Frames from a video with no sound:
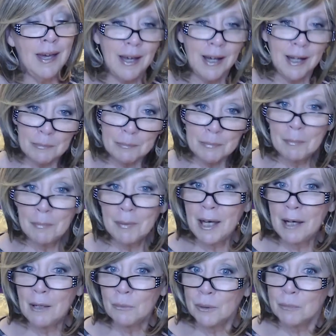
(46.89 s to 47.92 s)
helping me
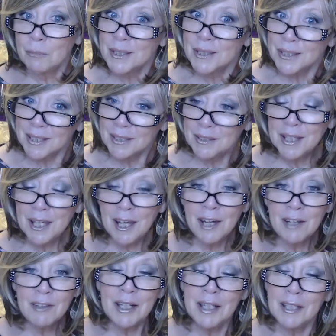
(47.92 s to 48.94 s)
out with my
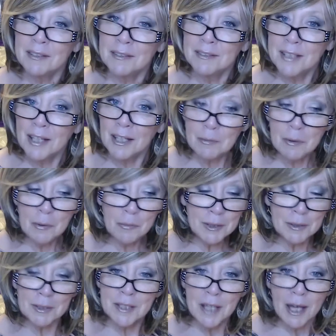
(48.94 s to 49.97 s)
skincare and telling me what
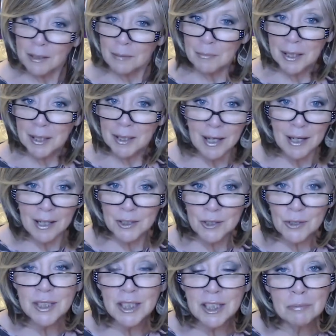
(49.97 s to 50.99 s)
telling me how to
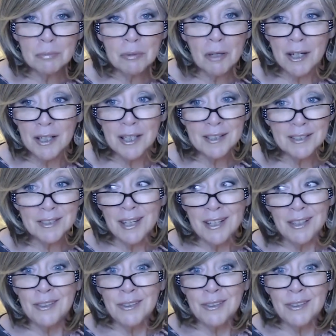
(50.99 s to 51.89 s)
use these products.